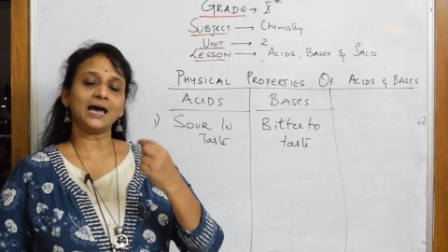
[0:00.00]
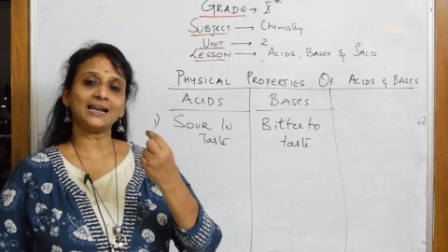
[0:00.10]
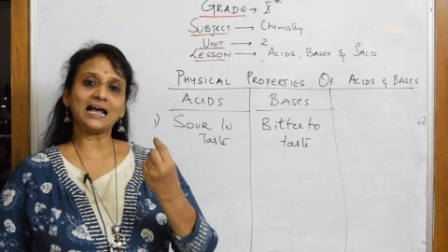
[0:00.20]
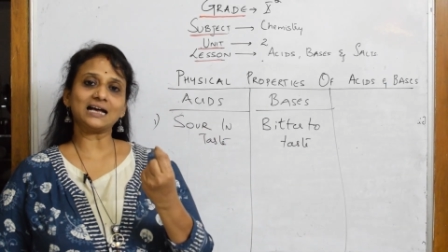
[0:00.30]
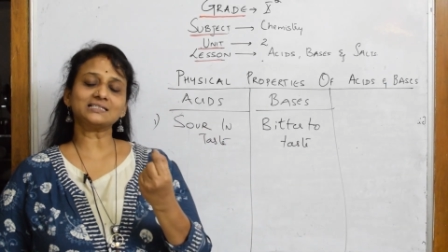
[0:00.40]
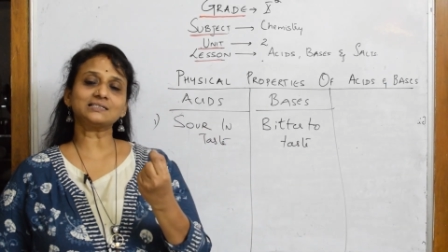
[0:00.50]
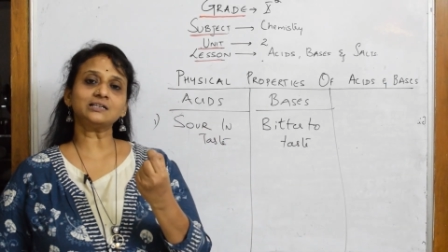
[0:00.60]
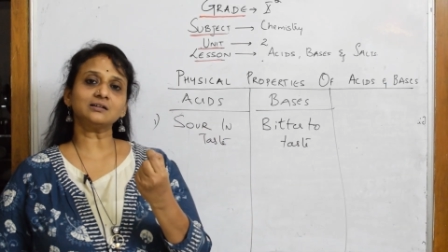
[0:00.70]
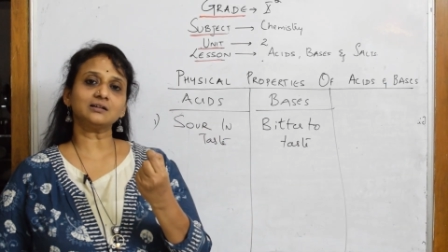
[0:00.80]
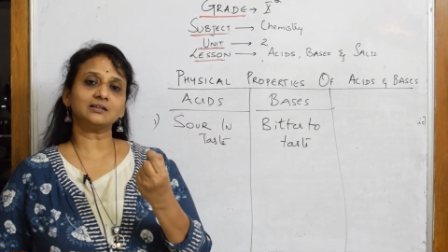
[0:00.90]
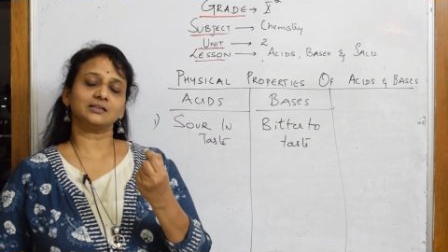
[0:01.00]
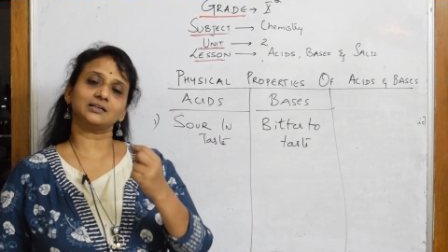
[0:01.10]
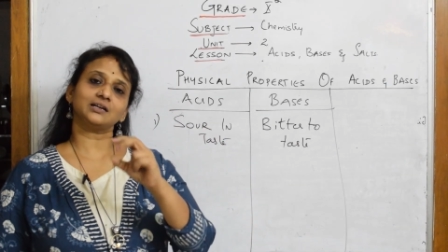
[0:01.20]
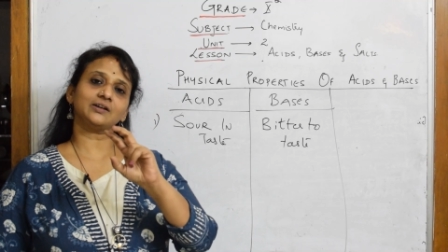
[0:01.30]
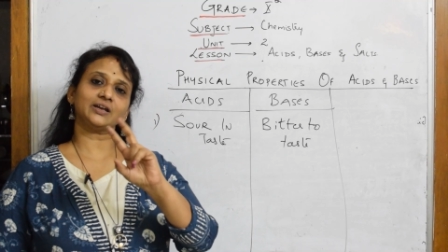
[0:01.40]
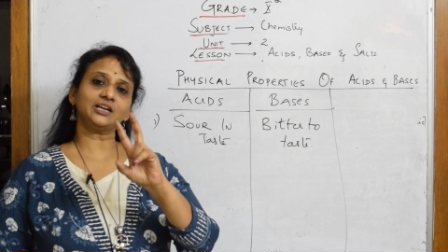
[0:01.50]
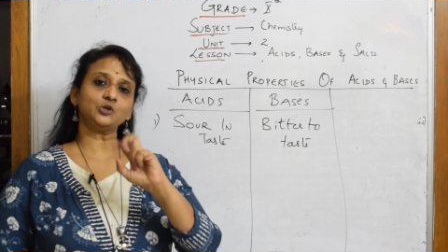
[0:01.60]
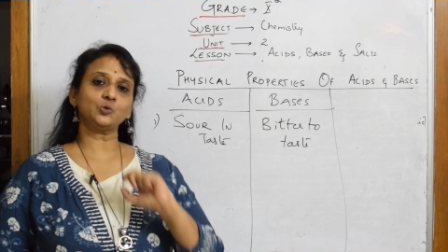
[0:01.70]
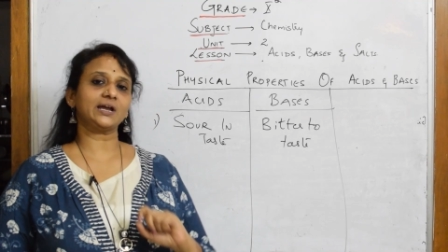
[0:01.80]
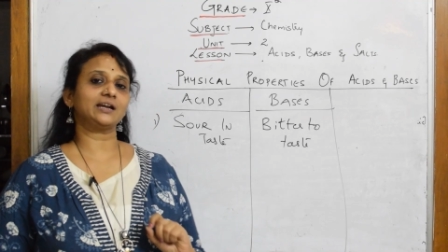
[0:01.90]
an acid there are again
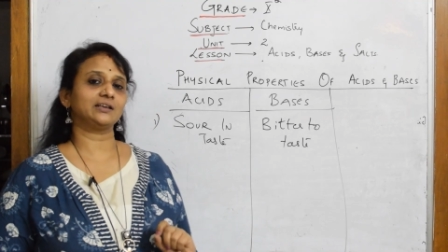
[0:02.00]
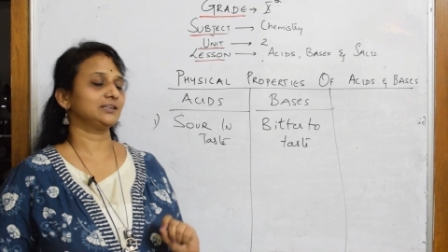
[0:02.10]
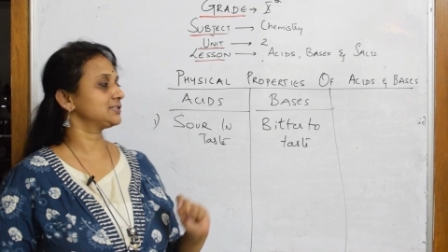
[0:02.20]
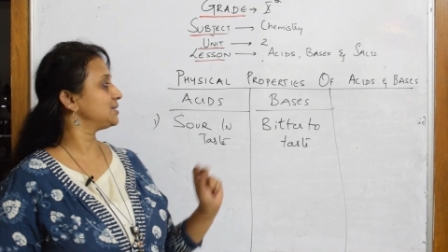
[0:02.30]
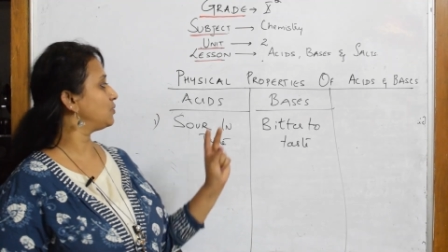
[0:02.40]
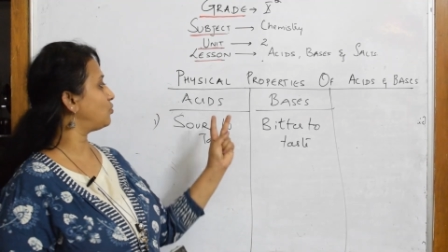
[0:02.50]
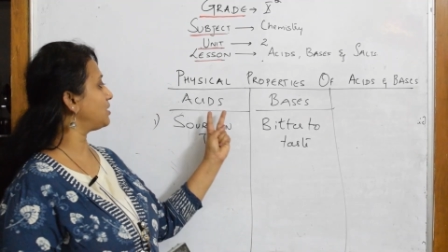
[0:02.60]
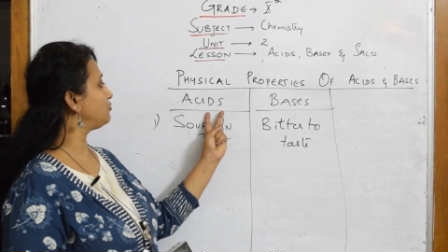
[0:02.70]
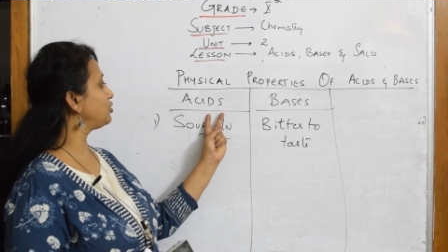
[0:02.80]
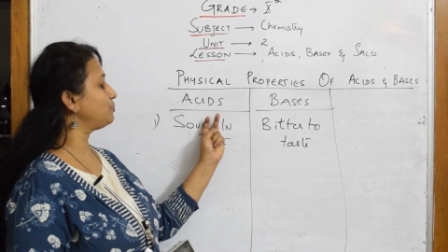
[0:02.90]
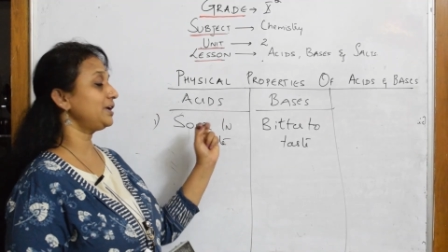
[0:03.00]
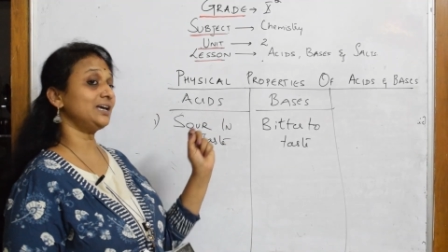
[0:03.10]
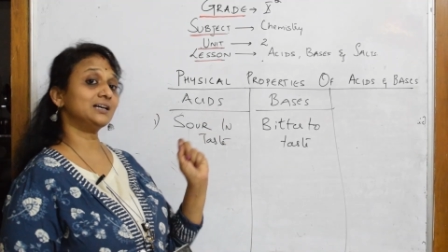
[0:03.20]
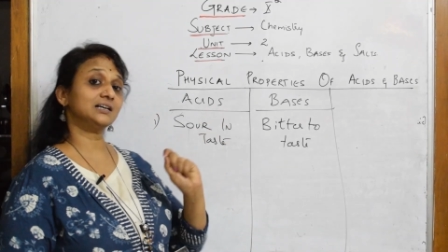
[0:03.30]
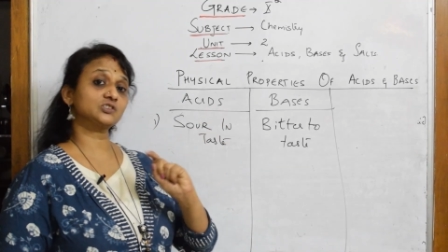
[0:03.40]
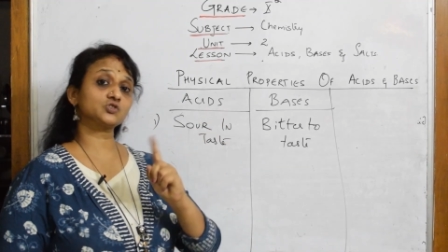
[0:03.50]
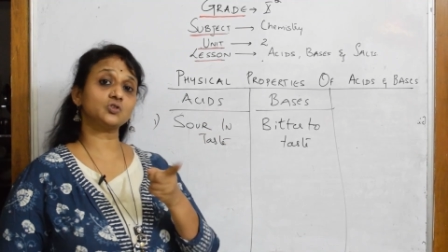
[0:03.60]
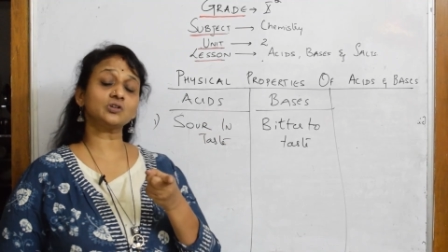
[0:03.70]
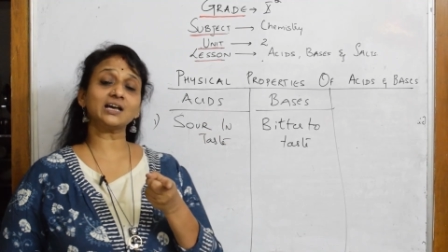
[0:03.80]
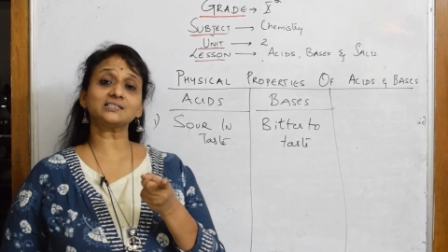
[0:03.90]
two categories one would be a
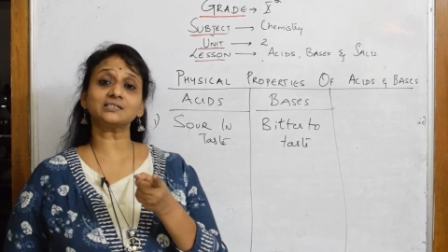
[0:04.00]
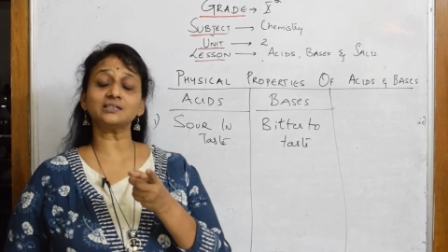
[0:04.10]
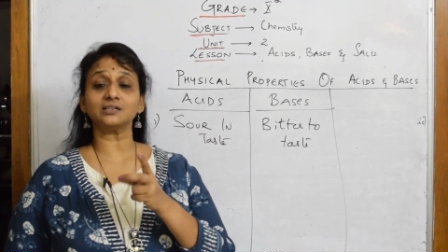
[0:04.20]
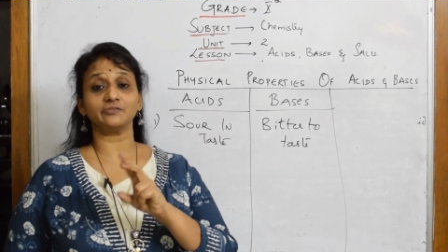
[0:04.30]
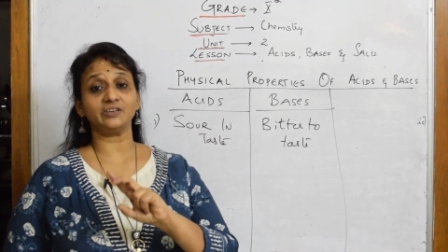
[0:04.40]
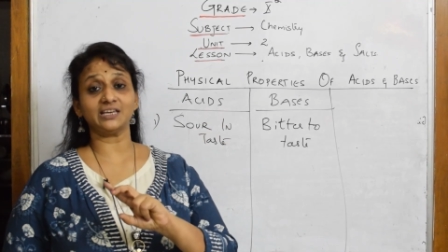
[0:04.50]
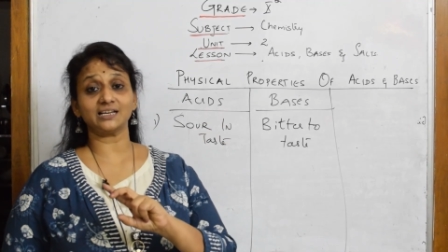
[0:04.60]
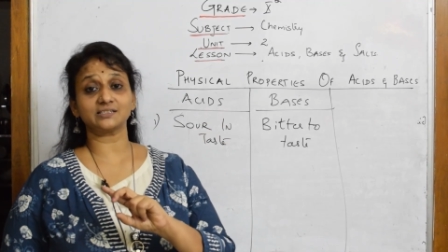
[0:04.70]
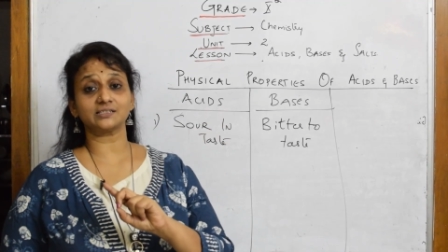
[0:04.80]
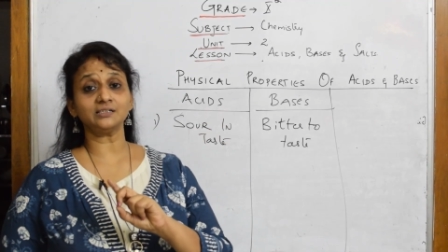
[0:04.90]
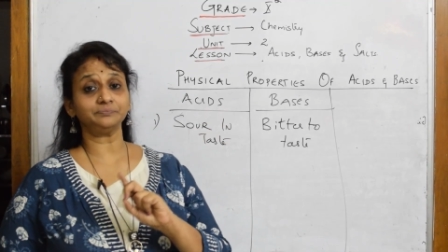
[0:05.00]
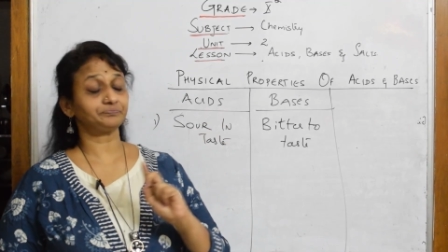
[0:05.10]
strong acid and a weak acid